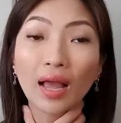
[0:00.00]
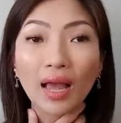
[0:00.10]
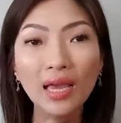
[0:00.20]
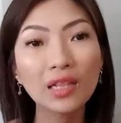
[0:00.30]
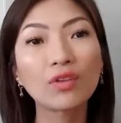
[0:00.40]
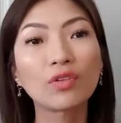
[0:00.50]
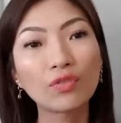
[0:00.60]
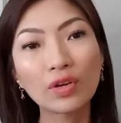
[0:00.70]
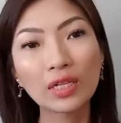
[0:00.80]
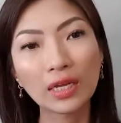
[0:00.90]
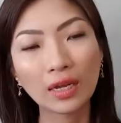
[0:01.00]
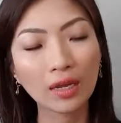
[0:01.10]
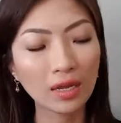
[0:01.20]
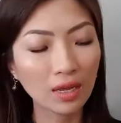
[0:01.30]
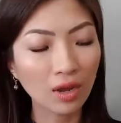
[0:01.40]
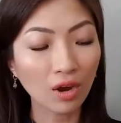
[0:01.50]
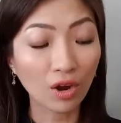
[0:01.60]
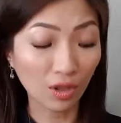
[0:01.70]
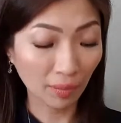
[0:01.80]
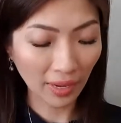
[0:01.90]
I love the feeling
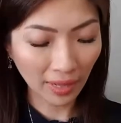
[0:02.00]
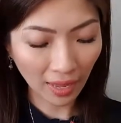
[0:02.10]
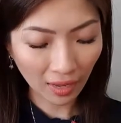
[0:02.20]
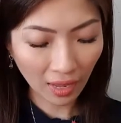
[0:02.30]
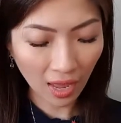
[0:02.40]
on my neck.